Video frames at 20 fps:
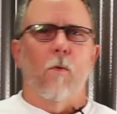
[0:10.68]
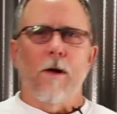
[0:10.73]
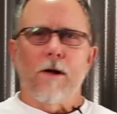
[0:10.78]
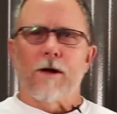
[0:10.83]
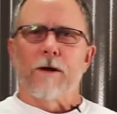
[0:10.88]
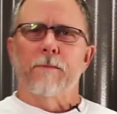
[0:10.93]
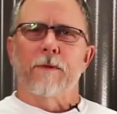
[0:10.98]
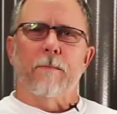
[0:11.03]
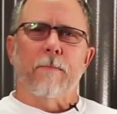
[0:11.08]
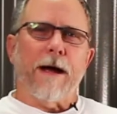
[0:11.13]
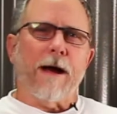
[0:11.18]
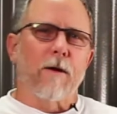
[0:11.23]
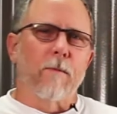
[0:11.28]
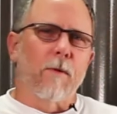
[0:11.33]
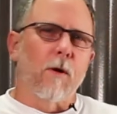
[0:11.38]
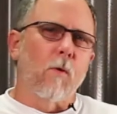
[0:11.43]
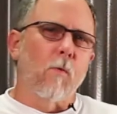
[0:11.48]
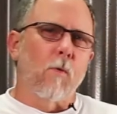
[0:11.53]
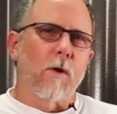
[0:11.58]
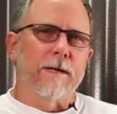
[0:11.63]
Welcome to
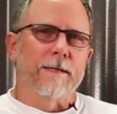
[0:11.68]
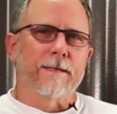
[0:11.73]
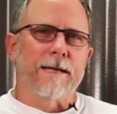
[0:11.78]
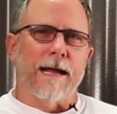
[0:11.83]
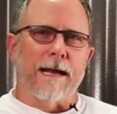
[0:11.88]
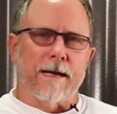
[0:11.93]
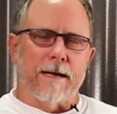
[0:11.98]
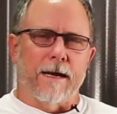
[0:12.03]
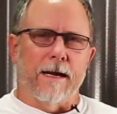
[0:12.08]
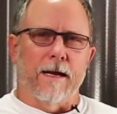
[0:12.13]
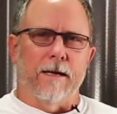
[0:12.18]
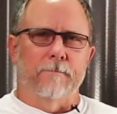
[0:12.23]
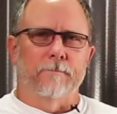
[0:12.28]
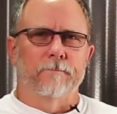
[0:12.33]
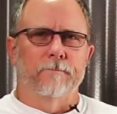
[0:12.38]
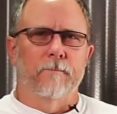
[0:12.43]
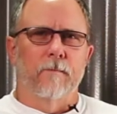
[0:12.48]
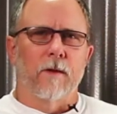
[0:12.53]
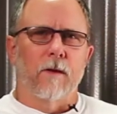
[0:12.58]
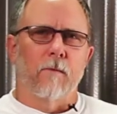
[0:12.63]
Powerboat1.com.
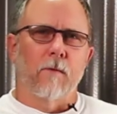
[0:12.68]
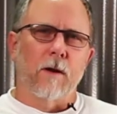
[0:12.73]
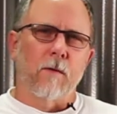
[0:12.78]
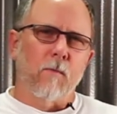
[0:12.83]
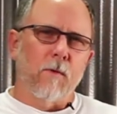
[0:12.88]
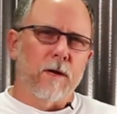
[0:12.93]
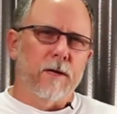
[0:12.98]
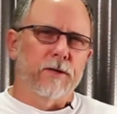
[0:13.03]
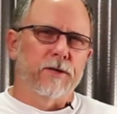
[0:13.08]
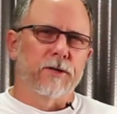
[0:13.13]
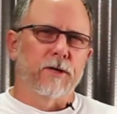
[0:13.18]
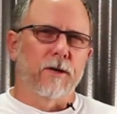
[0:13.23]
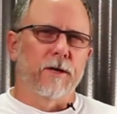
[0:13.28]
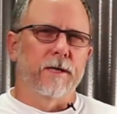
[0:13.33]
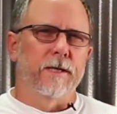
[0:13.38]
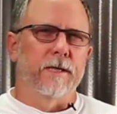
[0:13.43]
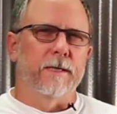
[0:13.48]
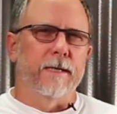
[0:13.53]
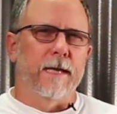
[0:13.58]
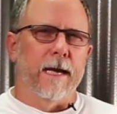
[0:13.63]
What I want to show you
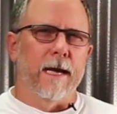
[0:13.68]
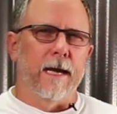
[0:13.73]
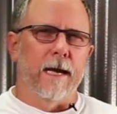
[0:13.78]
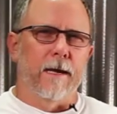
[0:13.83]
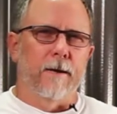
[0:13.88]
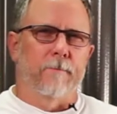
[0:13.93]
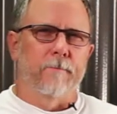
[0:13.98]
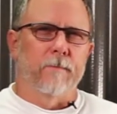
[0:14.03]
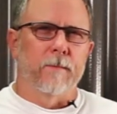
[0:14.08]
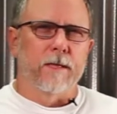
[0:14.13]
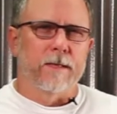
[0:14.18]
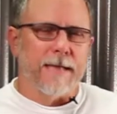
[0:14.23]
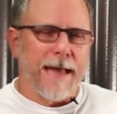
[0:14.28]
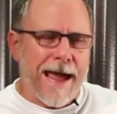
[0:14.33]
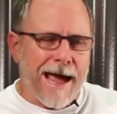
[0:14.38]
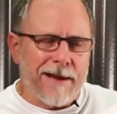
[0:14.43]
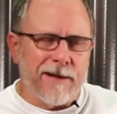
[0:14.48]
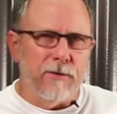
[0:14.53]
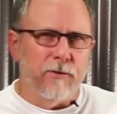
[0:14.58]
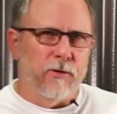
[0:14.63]
today is
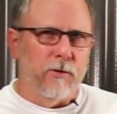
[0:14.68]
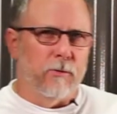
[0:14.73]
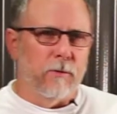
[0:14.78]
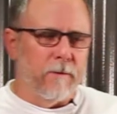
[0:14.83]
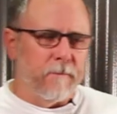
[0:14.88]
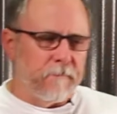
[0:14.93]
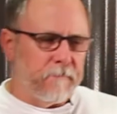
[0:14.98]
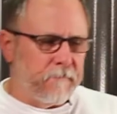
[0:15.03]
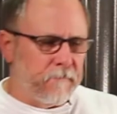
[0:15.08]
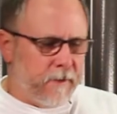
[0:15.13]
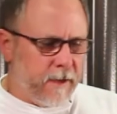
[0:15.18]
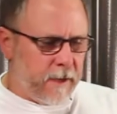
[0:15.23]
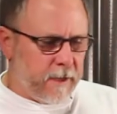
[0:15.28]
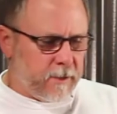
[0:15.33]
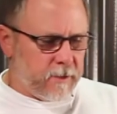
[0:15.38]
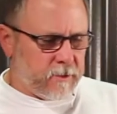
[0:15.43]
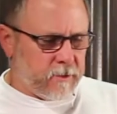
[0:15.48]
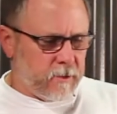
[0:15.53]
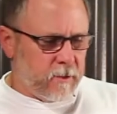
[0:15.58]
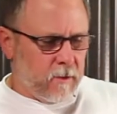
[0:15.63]
how to do a
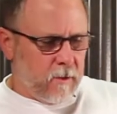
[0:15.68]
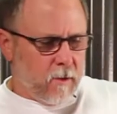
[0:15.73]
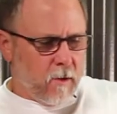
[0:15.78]
fix